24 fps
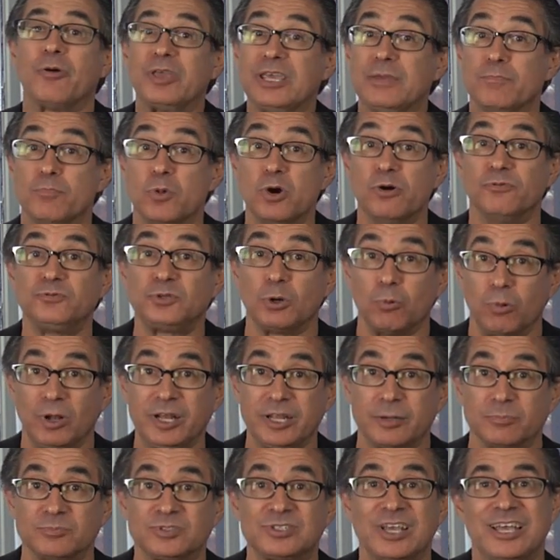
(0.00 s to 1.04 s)
he moved to
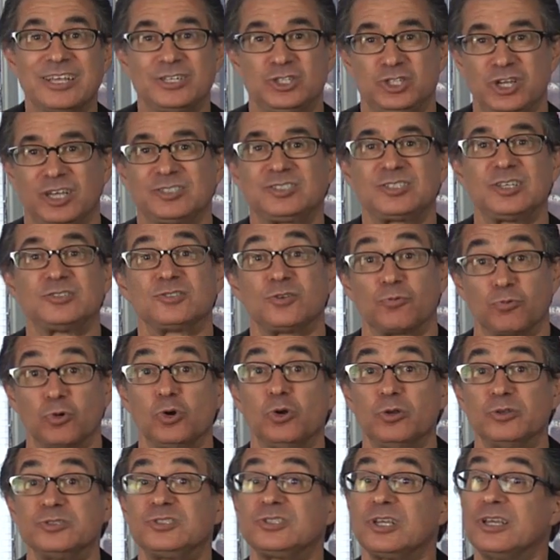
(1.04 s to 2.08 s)
Williams just as the
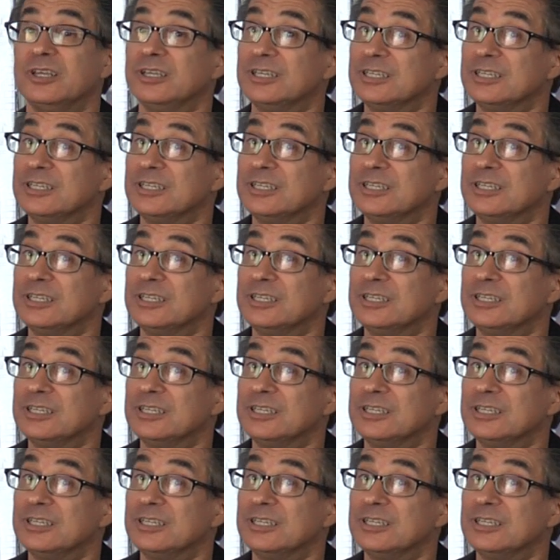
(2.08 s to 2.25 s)
rules